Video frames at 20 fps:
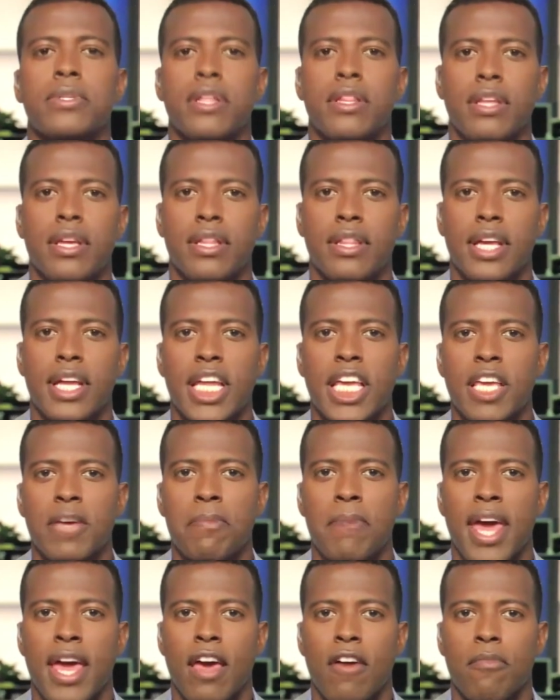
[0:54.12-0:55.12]
to think that he
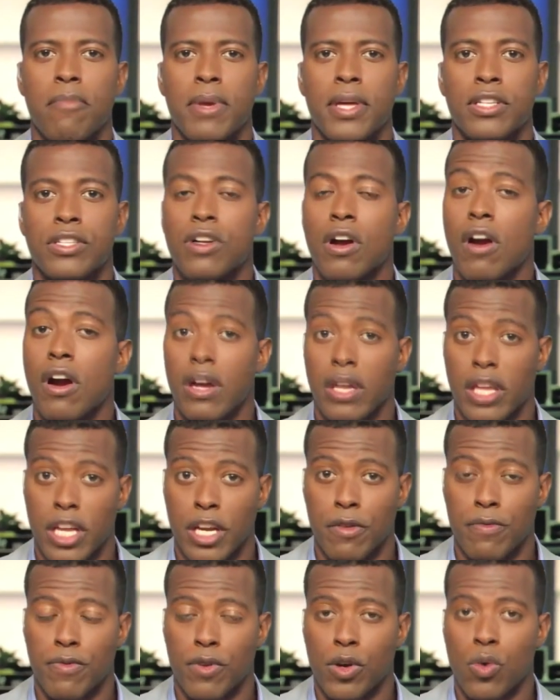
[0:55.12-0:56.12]
may have been
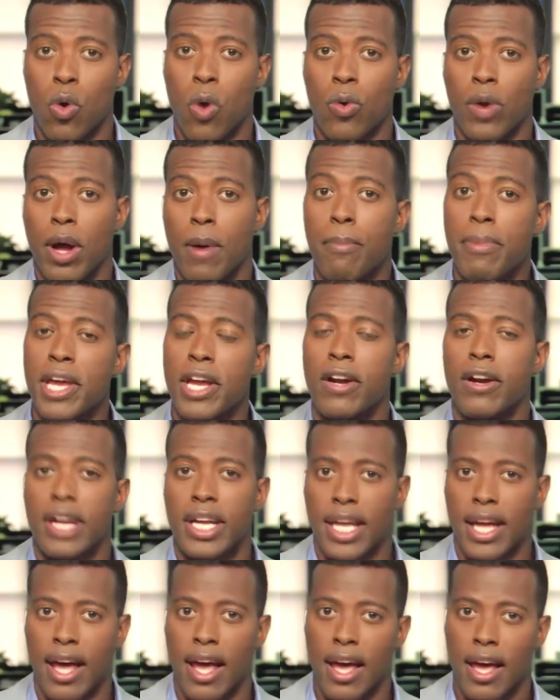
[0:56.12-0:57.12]
targeted for, quote,
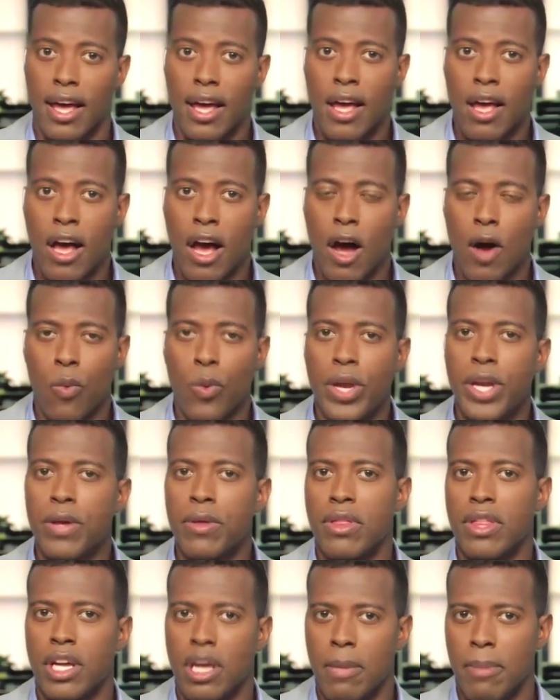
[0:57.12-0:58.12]
appearing gay. What do you
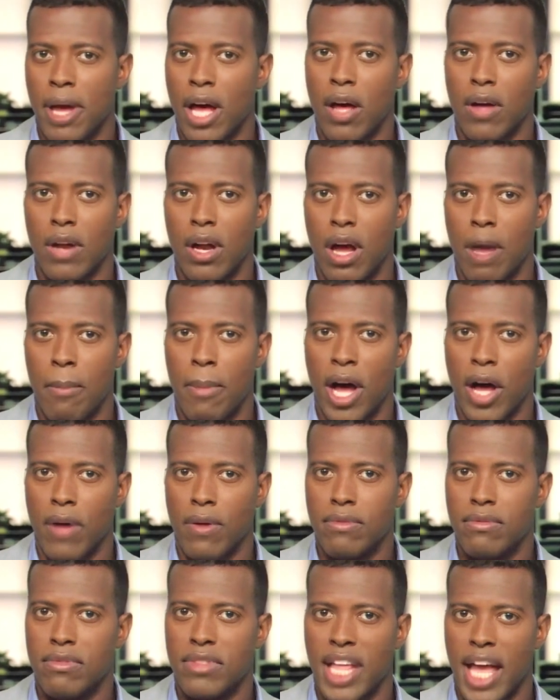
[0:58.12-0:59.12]
think about
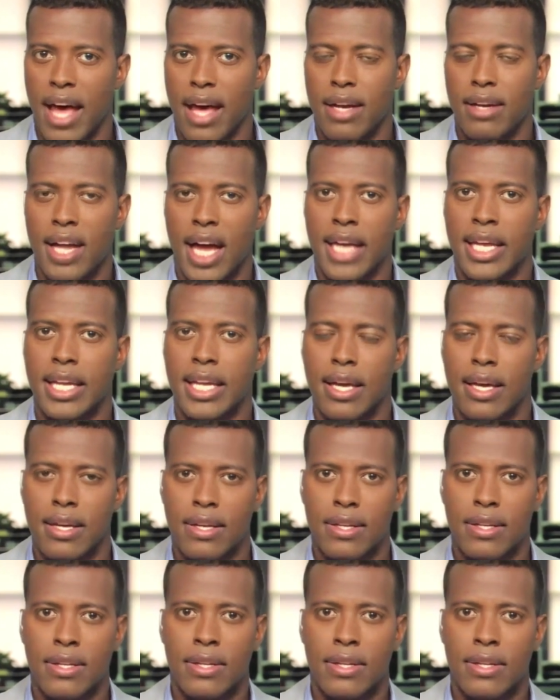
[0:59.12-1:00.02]
that idea?